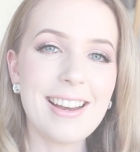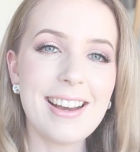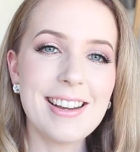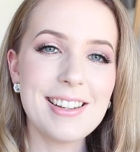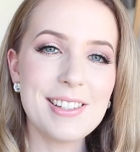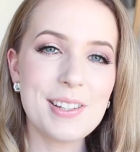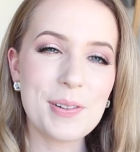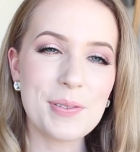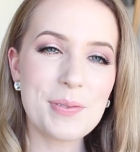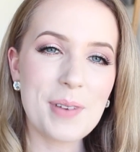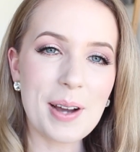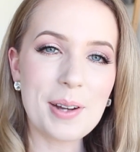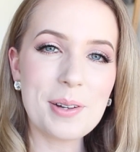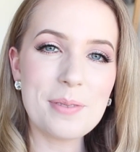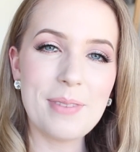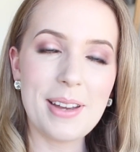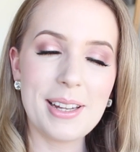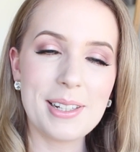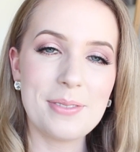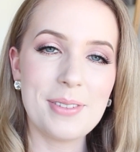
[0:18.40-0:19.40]
guys,
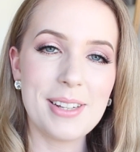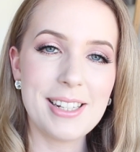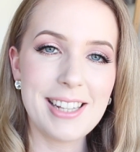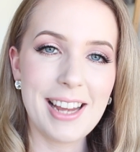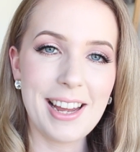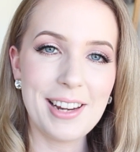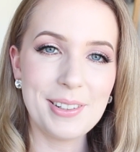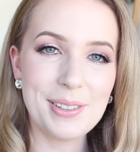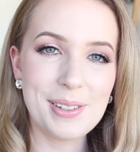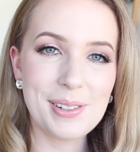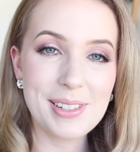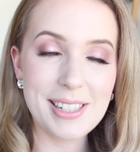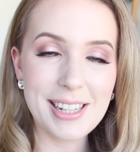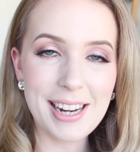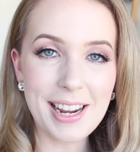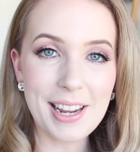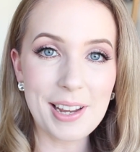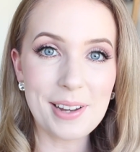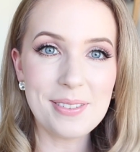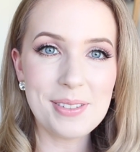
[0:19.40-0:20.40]
welcome back to my channel.
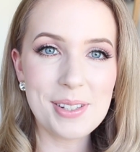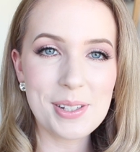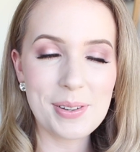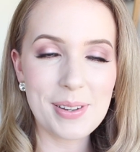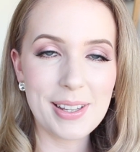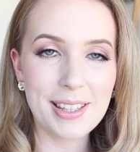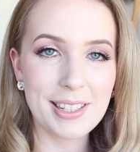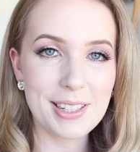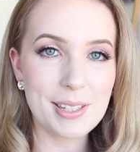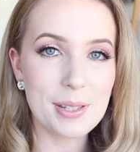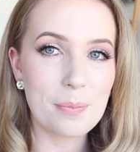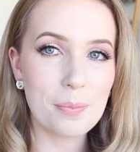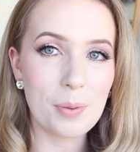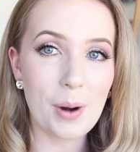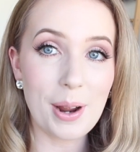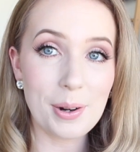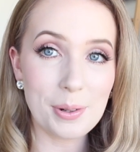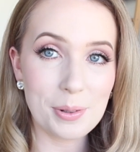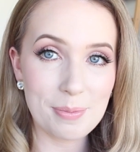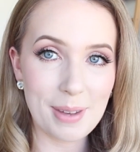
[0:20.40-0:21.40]
Today I'm doing this
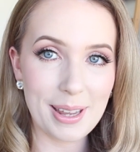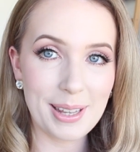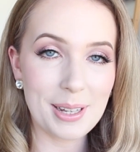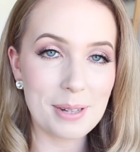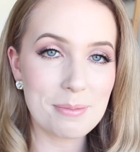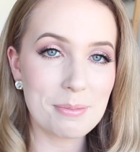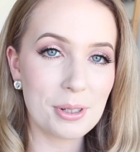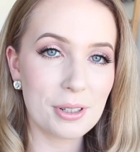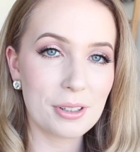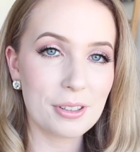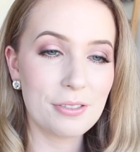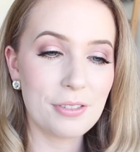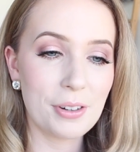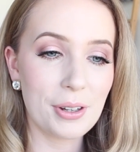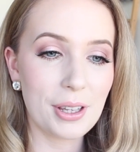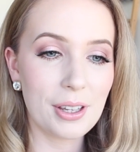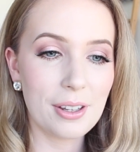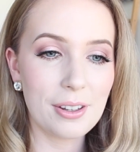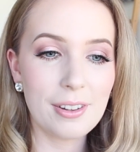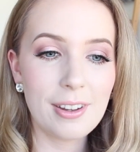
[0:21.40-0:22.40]
bridal makeup look for
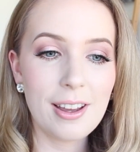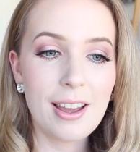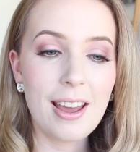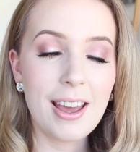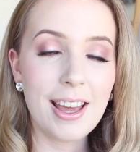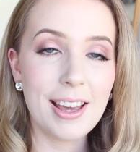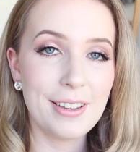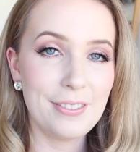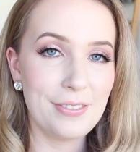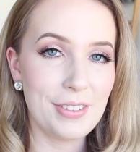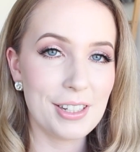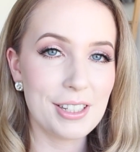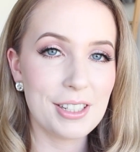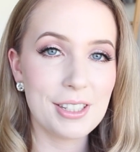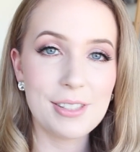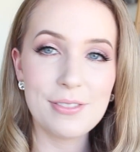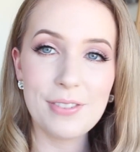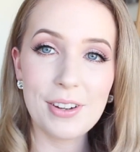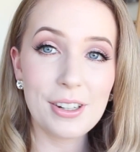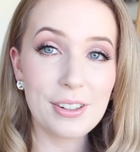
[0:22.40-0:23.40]
you. It
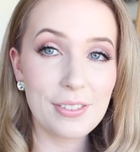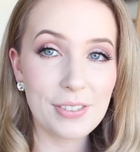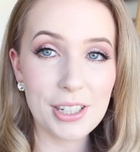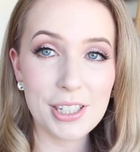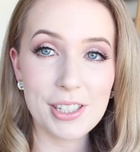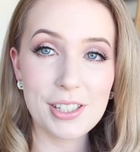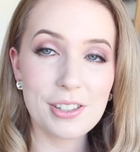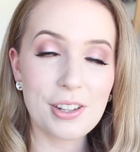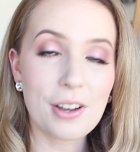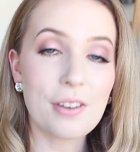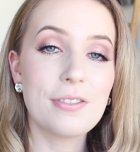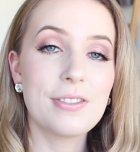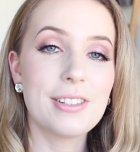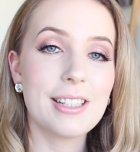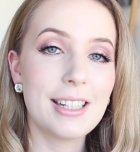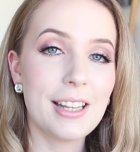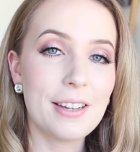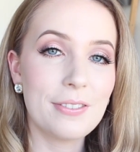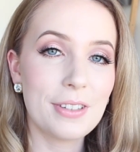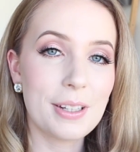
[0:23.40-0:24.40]
features very
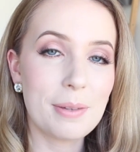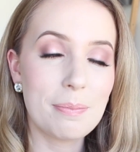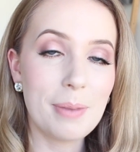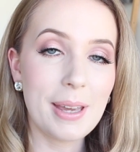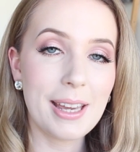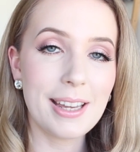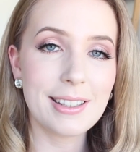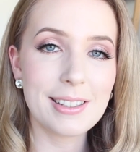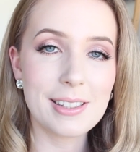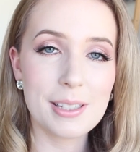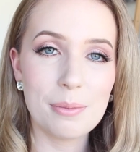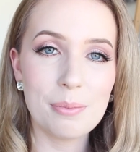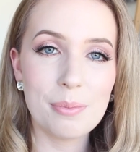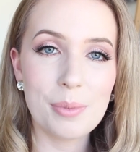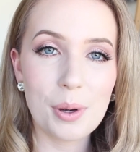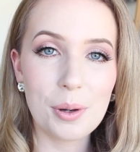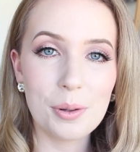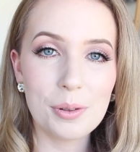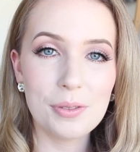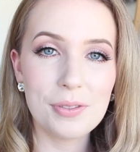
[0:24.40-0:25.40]
soft lovely pinks and
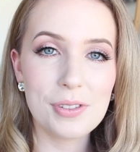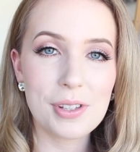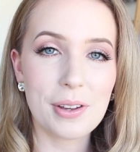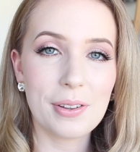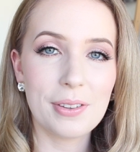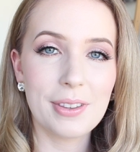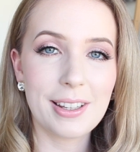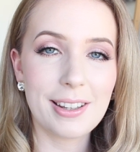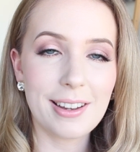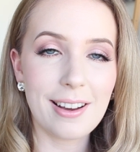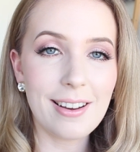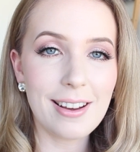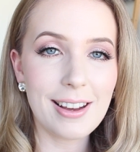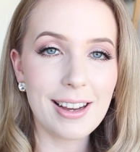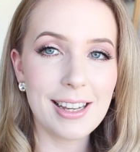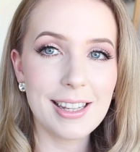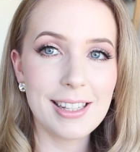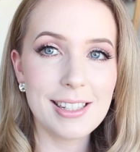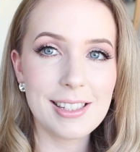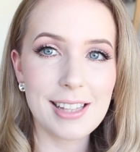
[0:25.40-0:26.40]
mauves on the
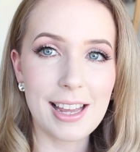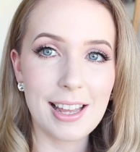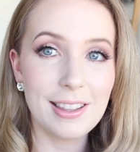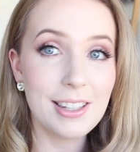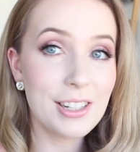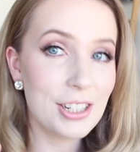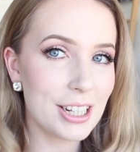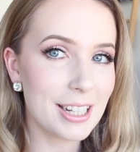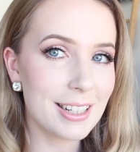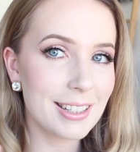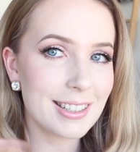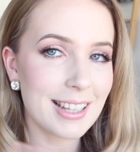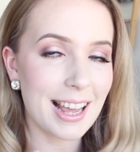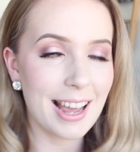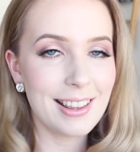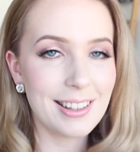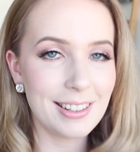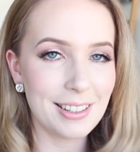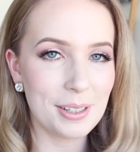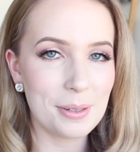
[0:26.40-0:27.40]
eyes and the cheeks
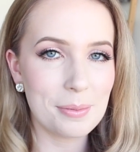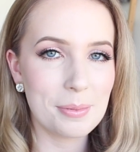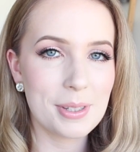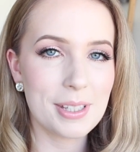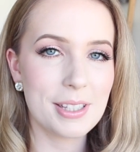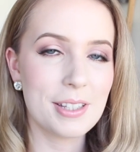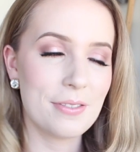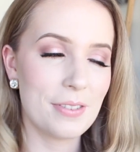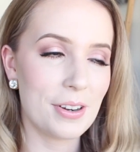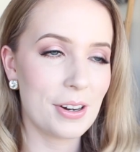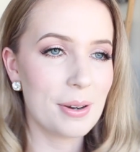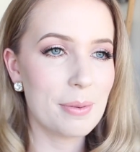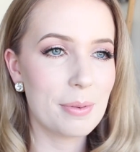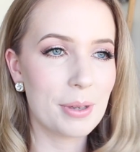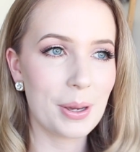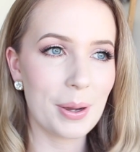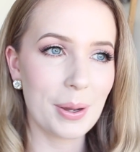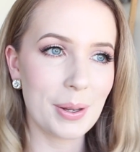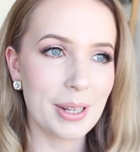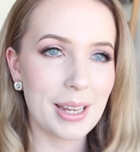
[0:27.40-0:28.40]
and the lips. It's very
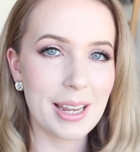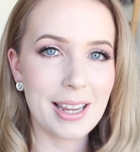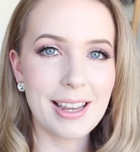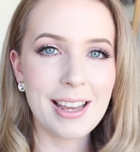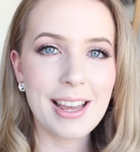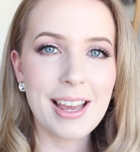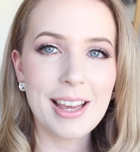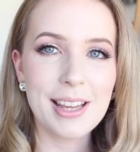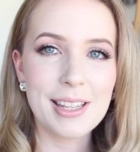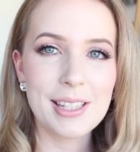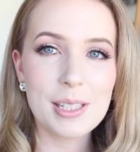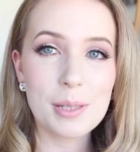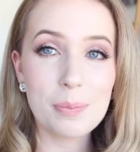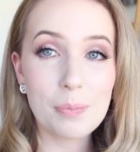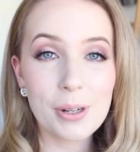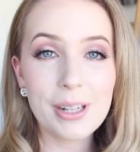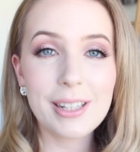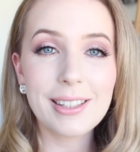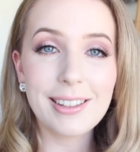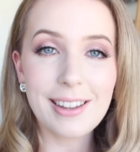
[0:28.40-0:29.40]
girly,
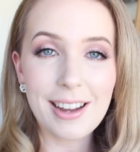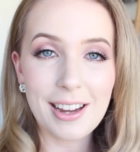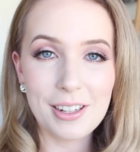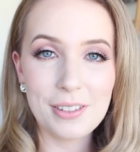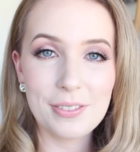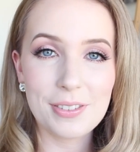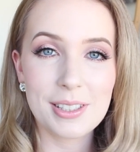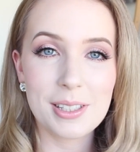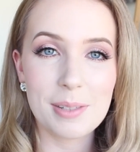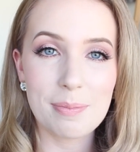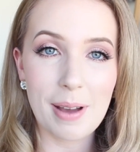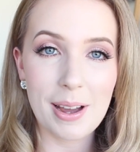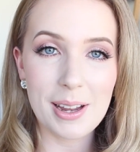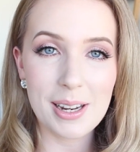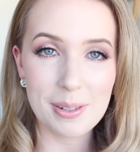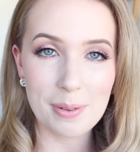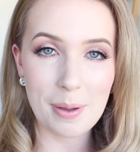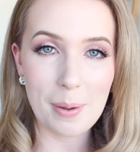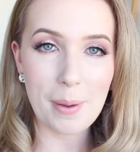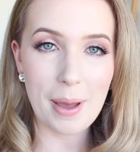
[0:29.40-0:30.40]
spring kind of
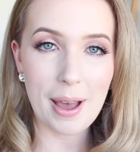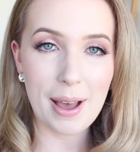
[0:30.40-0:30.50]
inspired